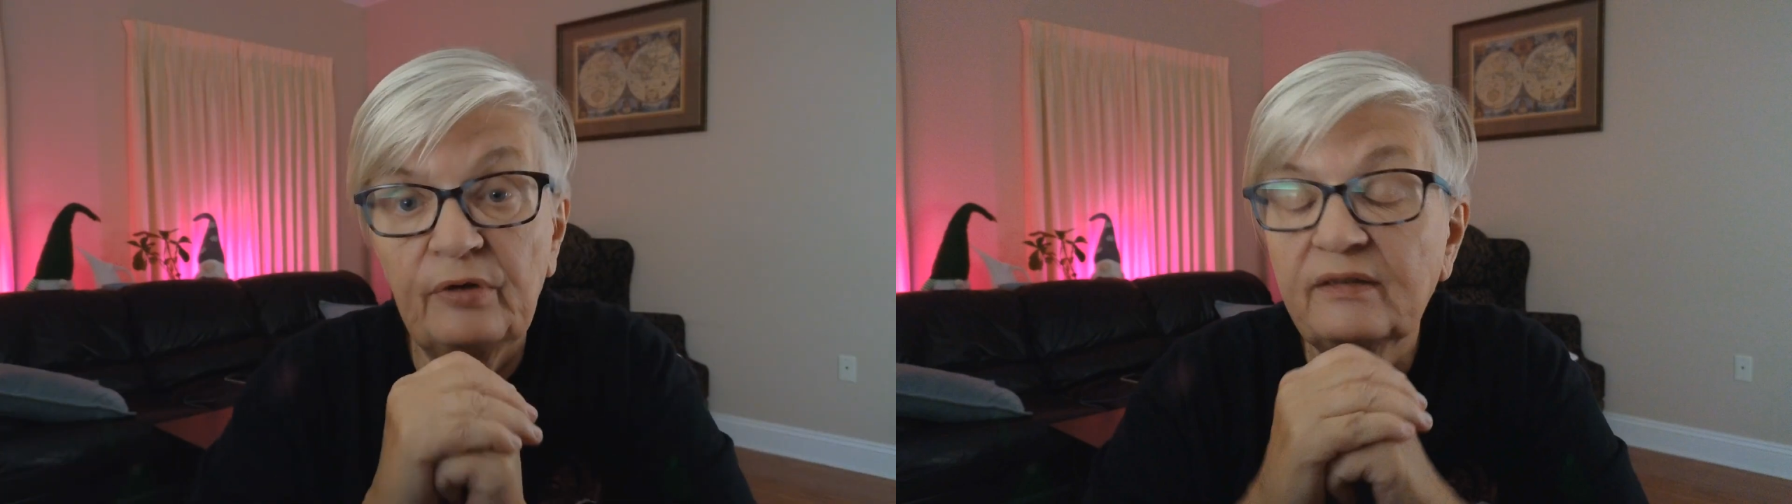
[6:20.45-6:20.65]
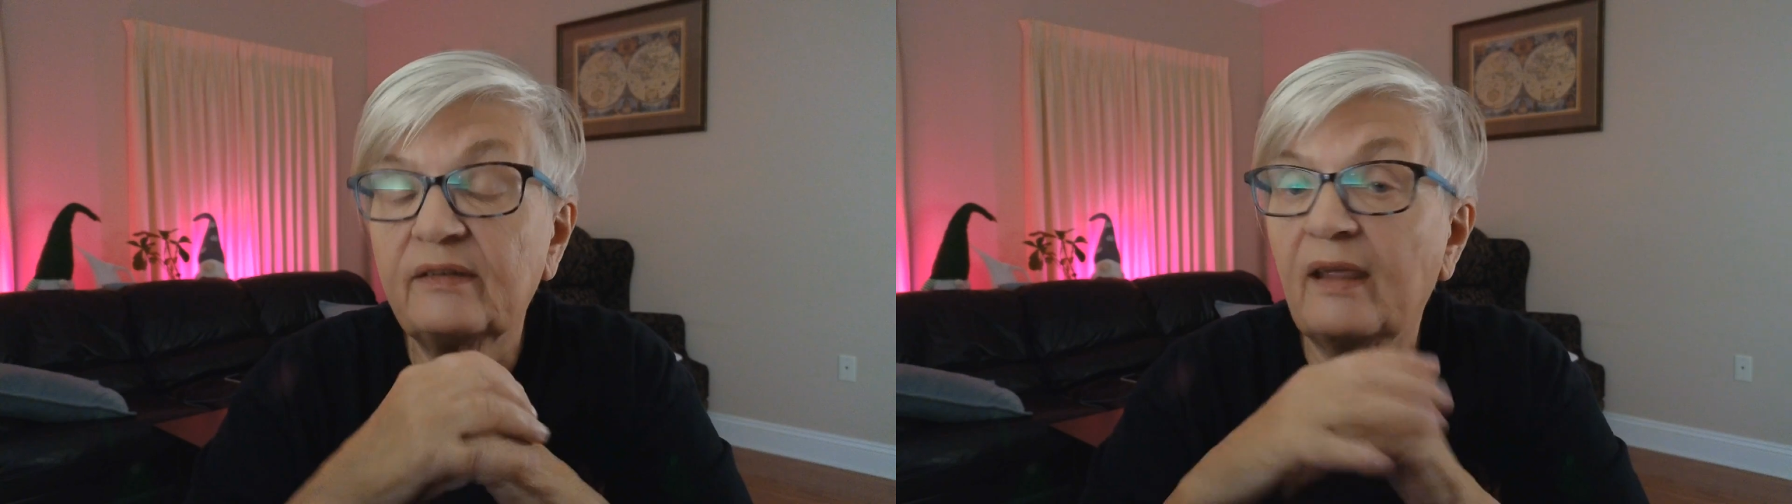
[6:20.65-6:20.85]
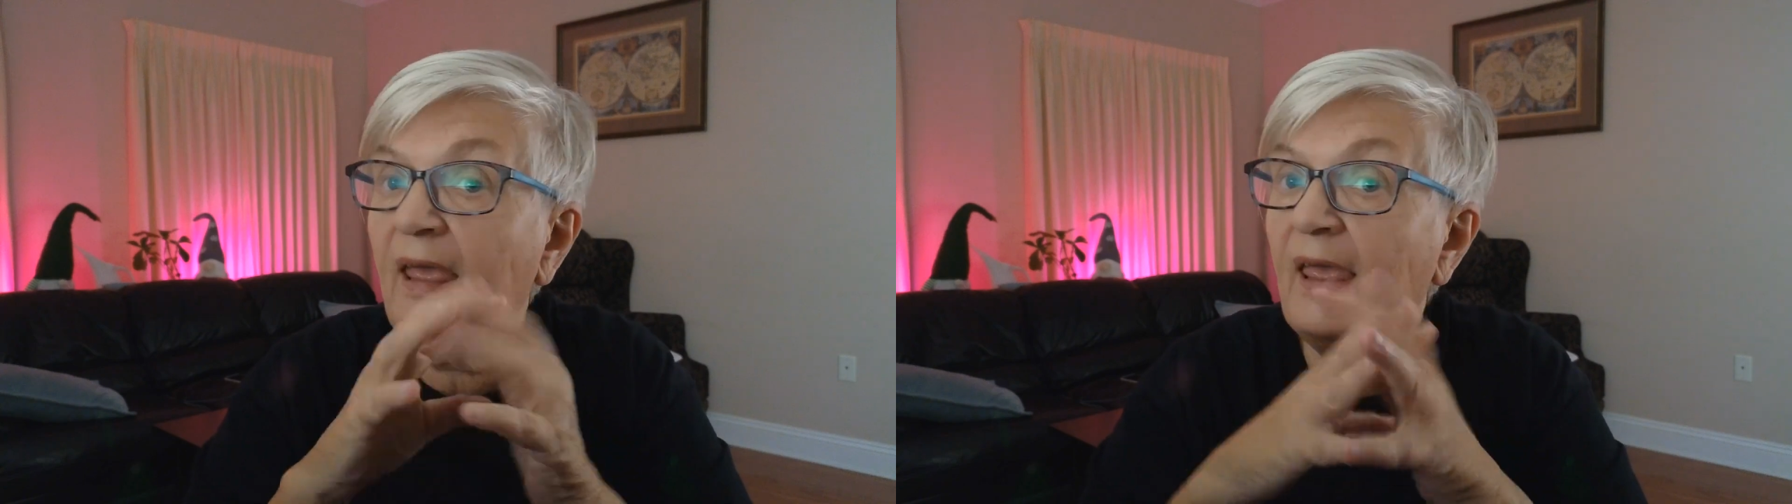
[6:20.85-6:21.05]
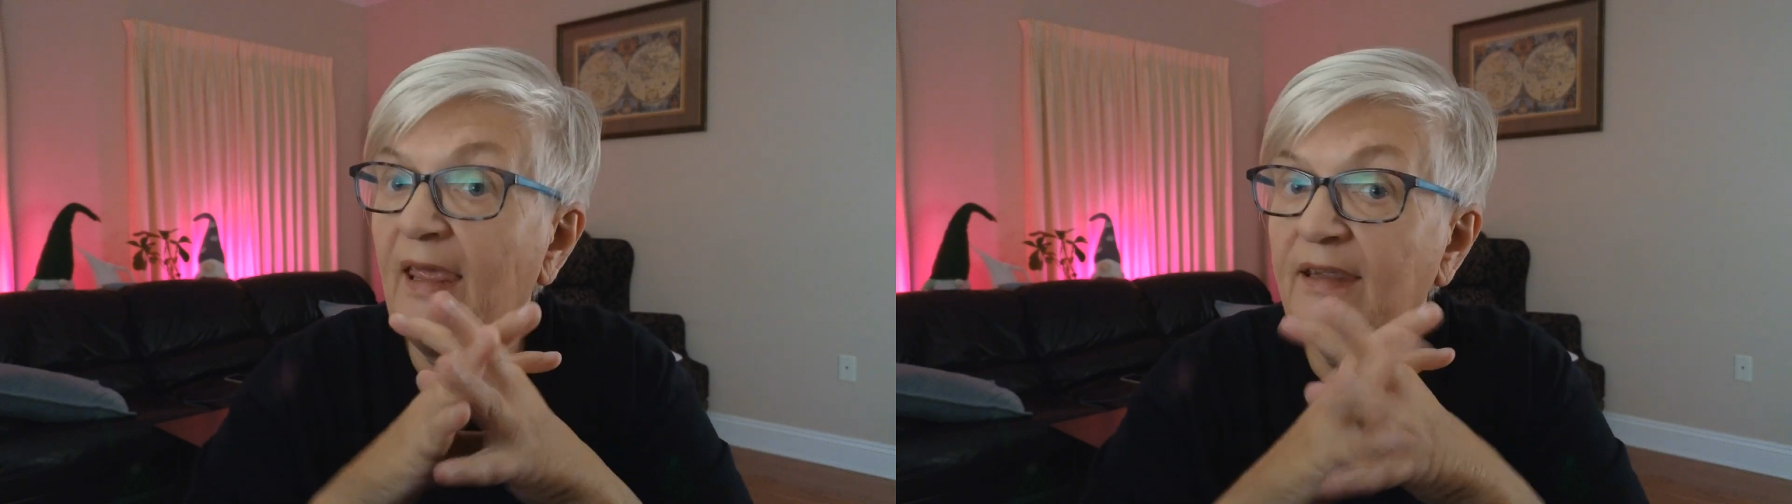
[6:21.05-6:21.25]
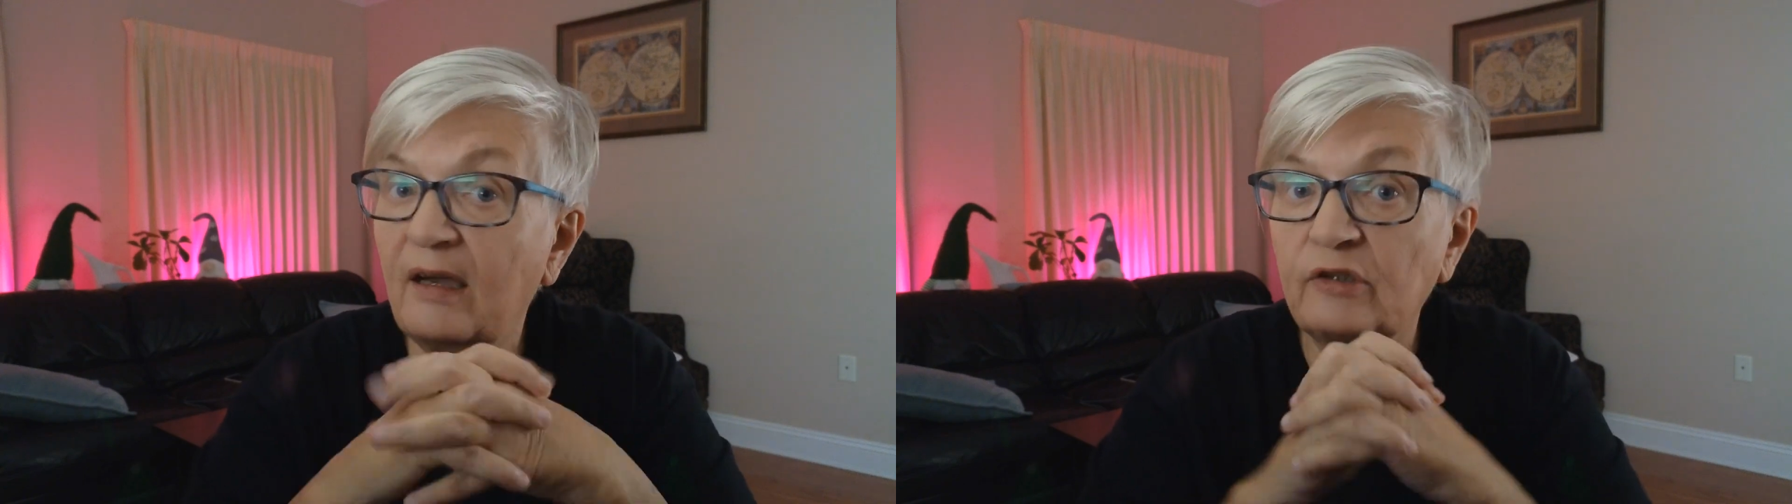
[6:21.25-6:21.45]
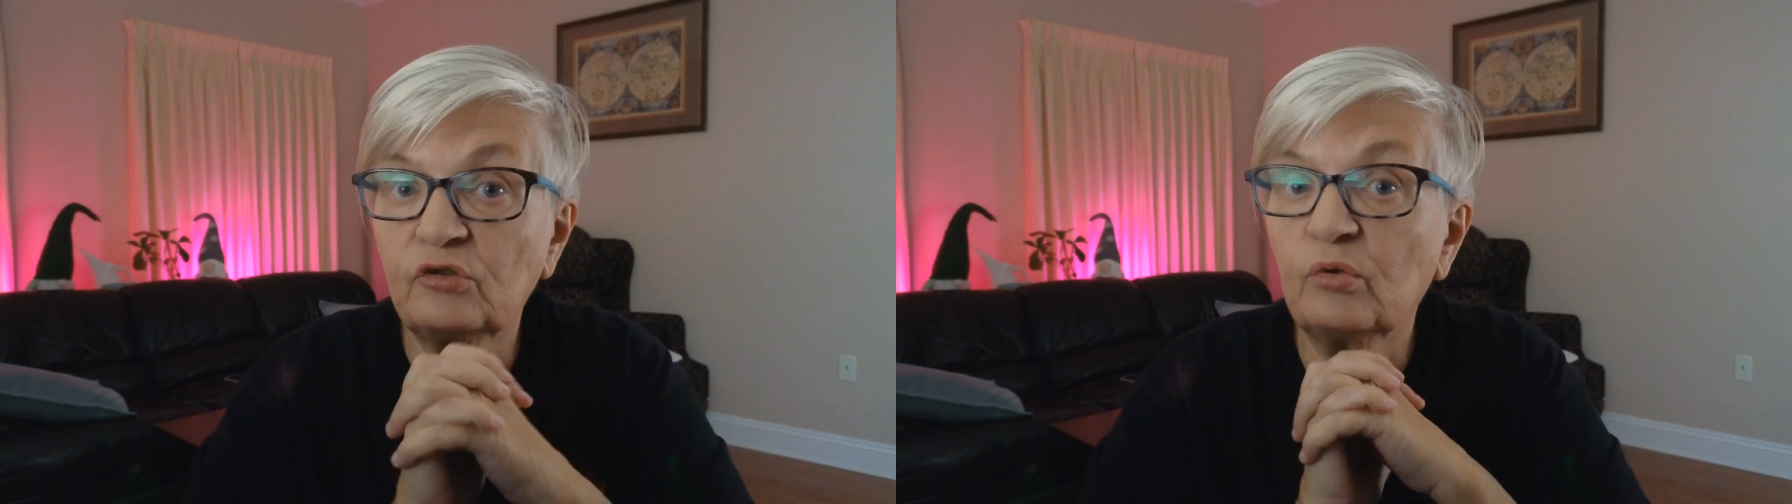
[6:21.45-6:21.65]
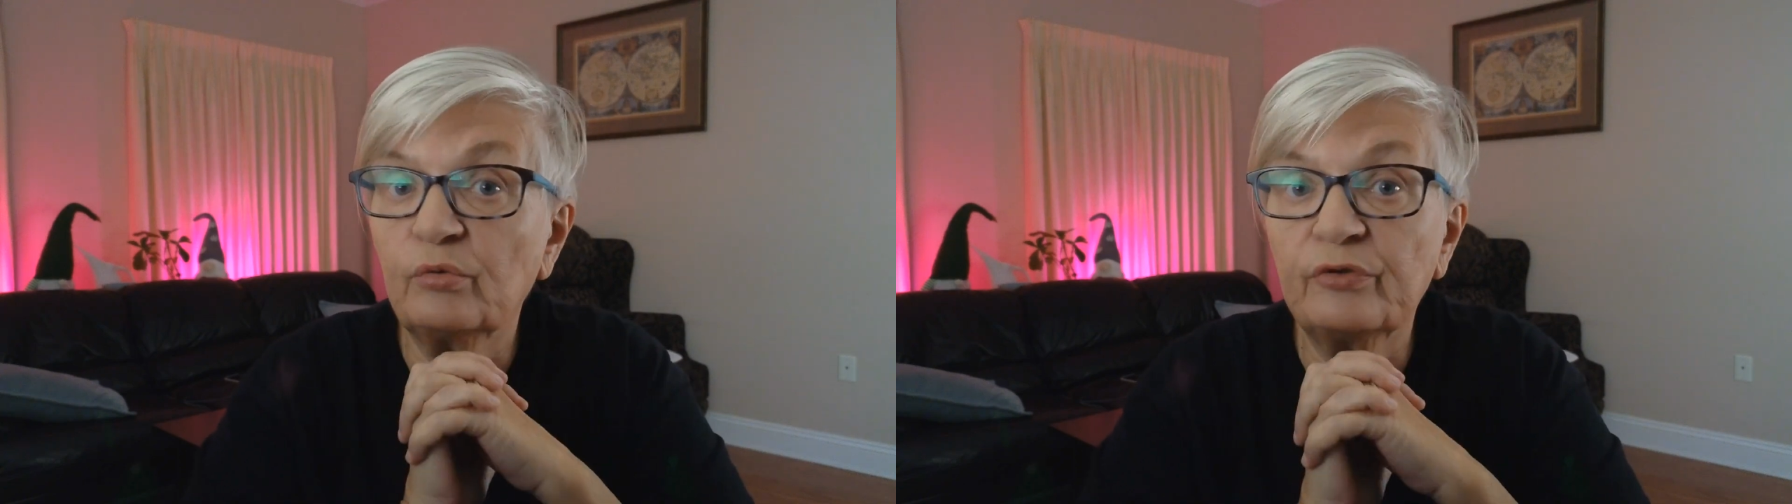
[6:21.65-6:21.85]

AI tools to